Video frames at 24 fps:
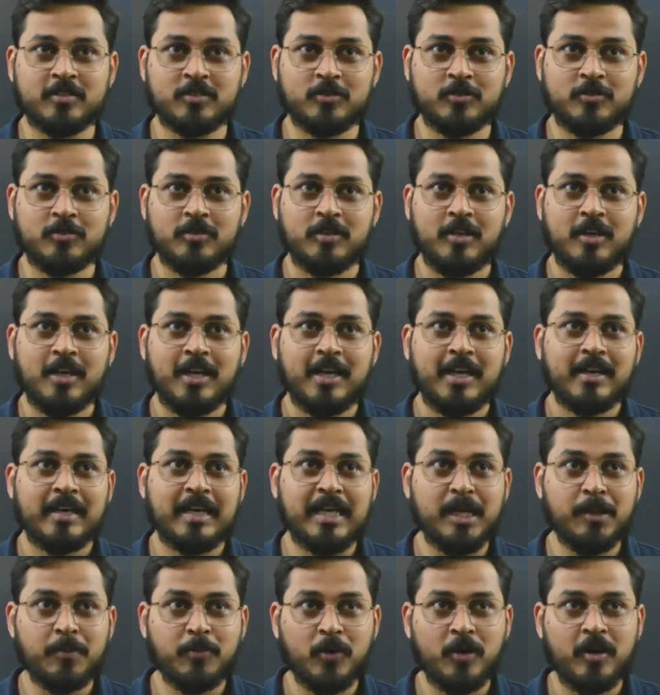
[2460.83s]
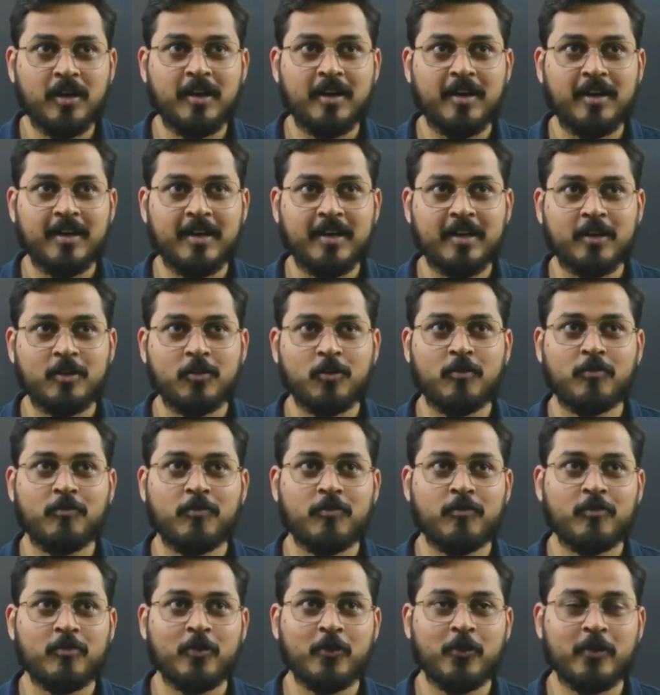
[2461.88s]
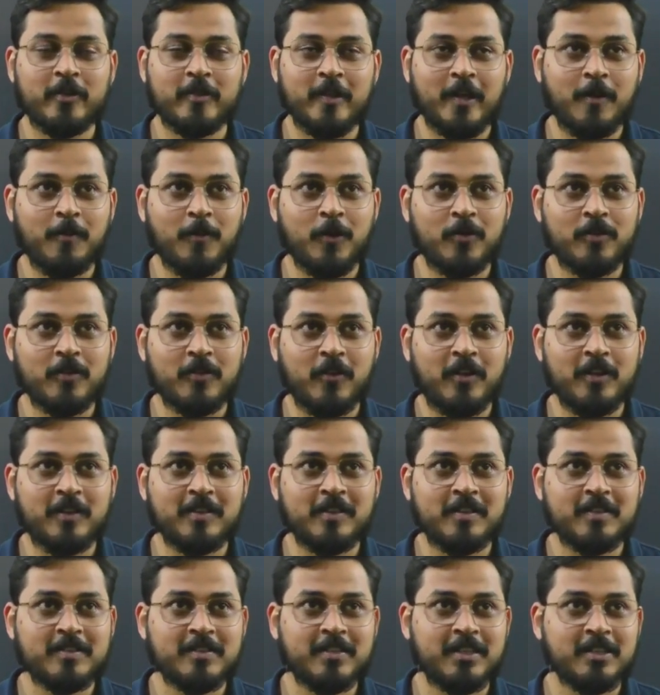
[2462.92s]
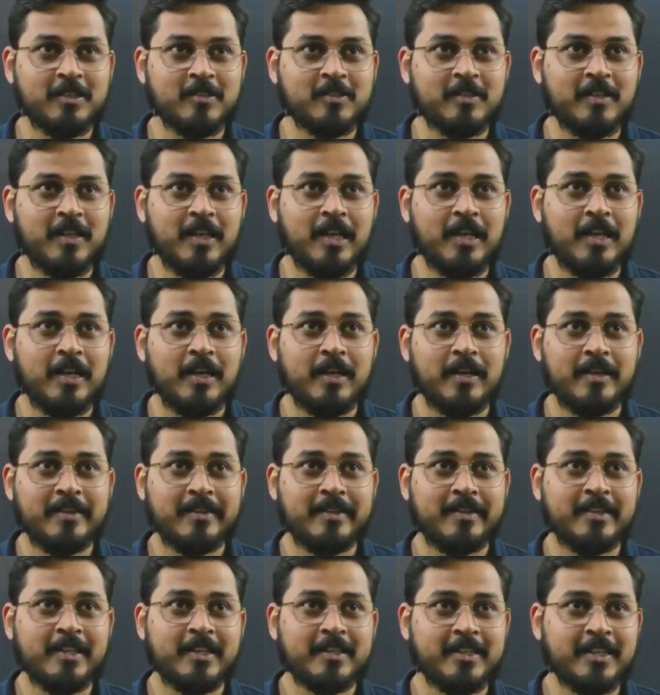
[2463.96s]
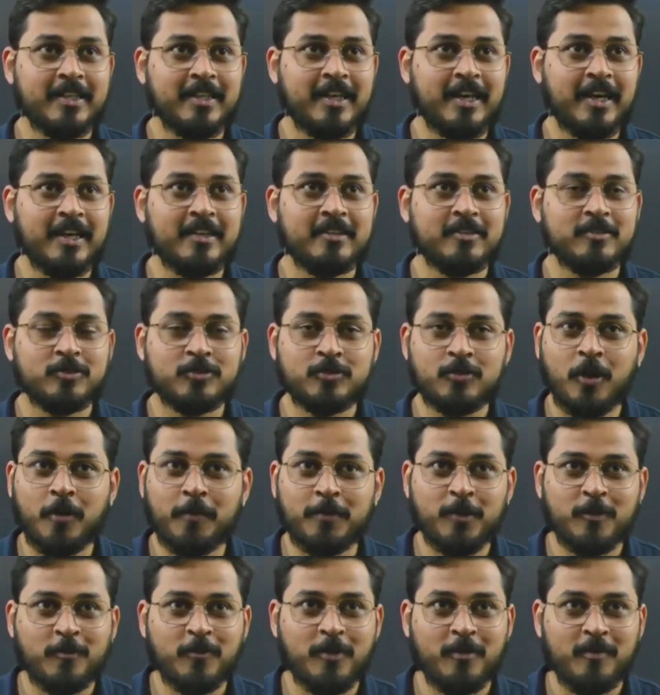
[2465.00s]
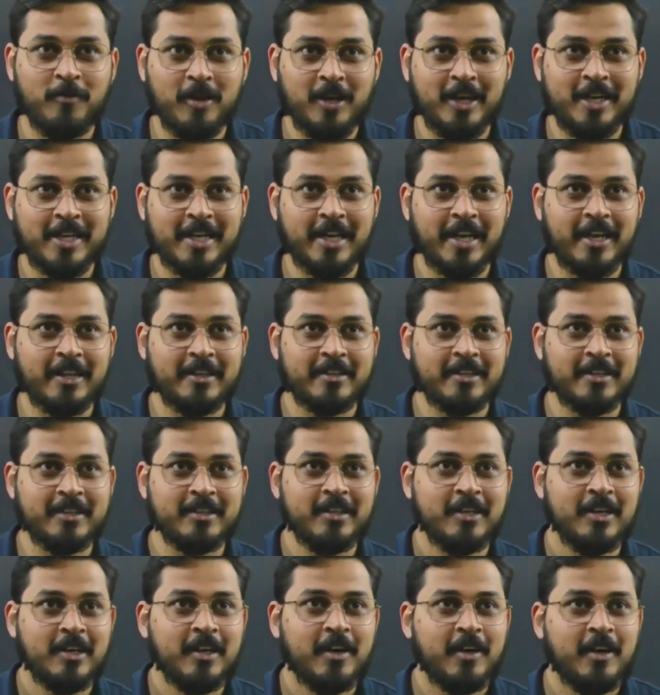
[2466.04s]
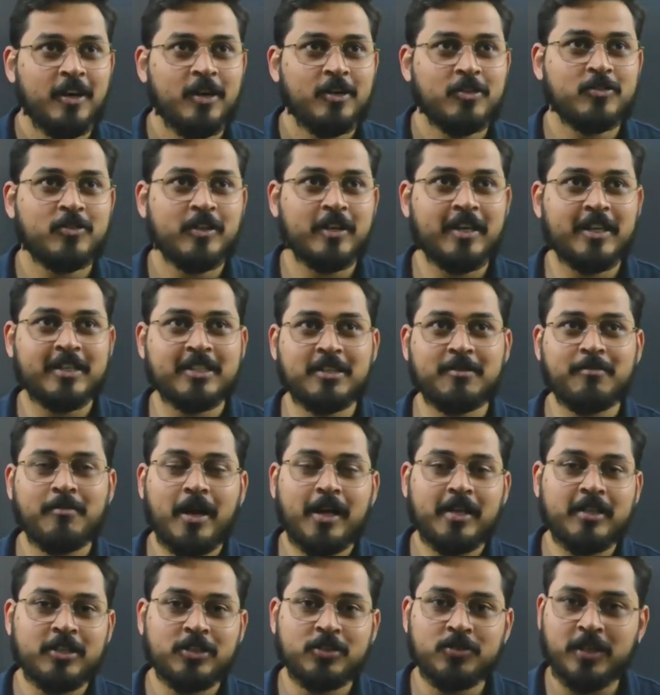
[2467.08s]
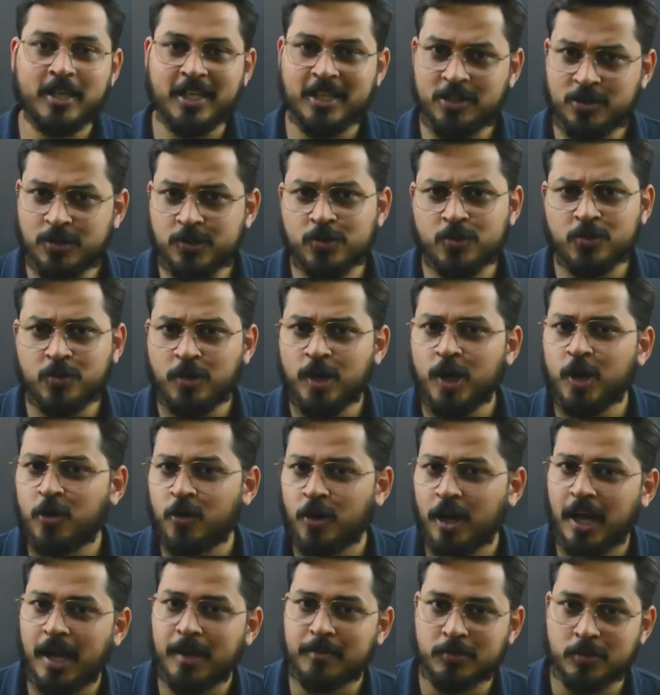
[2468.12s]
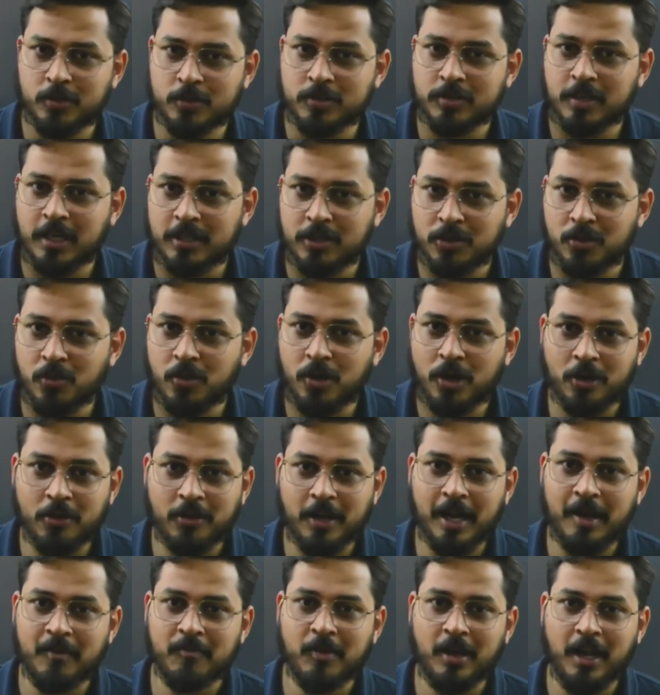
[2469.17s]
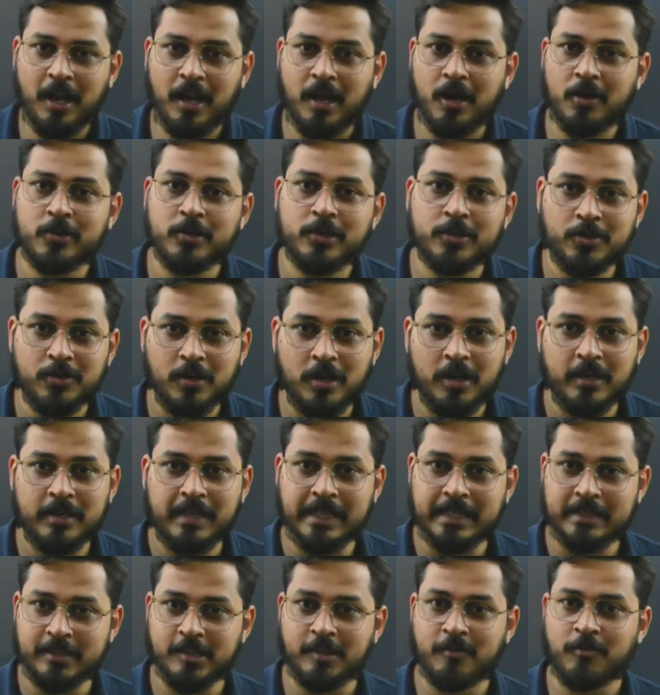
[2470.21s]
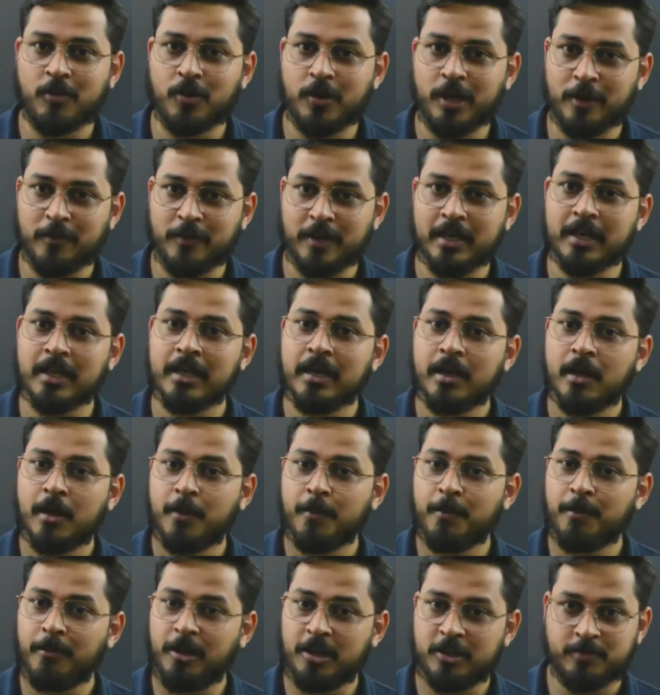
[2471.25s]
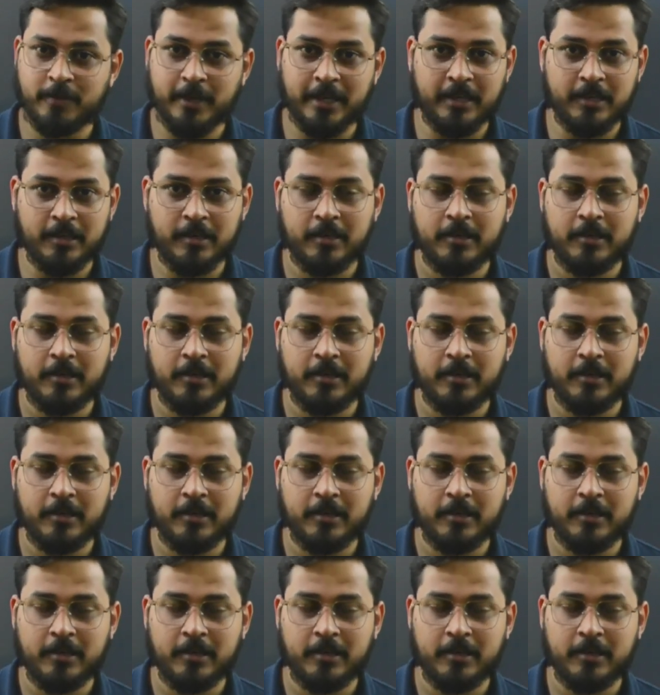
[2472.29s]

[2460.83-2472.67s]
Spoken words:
So keep on learning. Don't think about all these things. Nothing can stop you from learning anything. So it doesn't matter. You can use Google Colab though, and Google Colab will allow you to learn TensorFlow even much better.